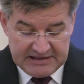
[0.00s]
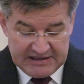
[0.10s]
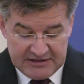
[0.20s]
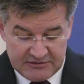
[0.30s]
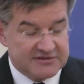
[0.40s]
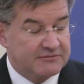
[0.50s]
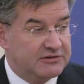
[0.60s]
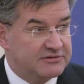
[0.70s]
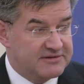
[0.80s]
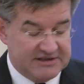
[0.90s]
I also
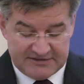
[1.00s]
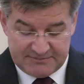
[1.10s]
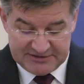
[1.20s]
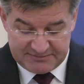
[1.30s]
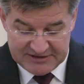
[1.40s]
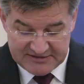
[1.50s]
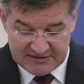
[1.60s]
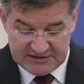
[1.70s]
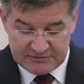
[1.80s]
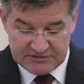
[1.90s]
want to thank
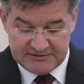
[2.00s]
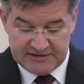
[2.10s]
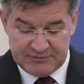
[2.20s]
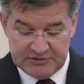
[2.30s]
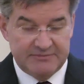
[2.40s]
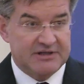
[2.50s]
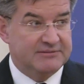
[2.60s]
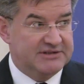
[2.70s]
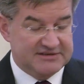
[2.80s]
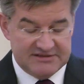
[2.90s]
especially to the Deputy
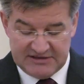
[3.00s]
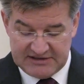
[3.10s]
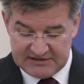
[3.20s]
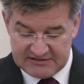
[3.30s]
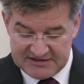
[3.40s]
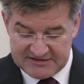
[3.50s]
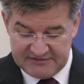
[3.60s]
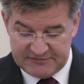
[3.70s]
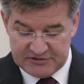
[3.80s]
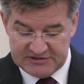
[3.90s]
Prime Minister Richard
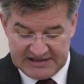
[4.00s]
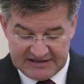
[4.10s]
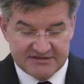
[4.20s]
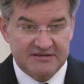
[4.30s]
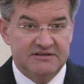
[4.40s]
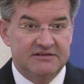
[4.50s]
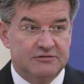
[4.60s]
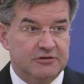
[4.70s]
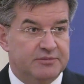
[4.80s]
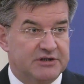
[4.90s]
Drashi for the excellent
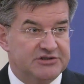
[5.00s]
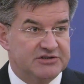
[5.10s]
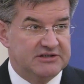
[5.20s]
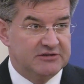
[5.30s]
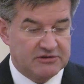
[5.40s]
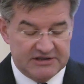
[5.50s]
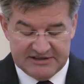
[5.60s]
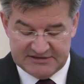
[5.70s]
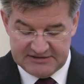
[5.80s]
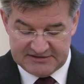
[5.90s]
cooperation in
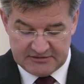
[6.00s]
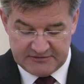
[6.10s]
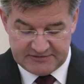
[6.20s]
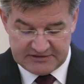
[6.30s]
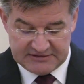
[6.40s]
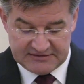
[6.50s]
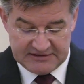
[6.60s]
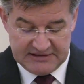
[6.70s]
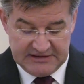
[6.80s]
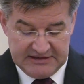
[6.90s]
organizing this conference.
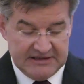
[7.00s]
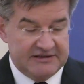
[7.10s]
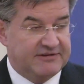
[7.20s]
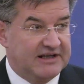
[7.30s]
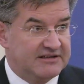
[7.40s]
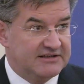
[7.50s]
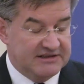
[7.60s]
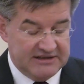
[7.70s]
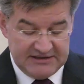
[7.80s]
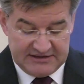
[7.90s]
And
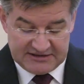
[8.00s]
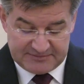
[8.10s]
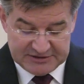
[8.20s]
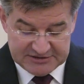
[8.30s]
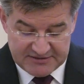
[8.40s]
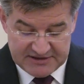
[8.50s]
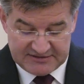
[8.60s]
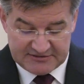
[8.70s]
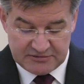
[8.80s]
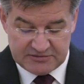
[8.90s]
finally, a special
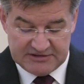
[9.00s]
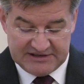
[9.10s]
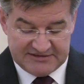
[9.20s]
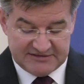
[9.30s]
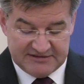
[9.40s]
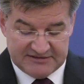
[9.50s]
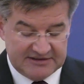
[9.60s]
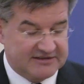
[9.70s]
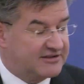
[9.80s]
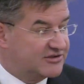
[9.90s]
thanks go to the Assistant
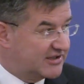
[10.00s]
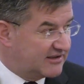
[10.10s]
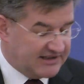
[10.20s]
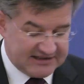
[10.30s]
Secretary General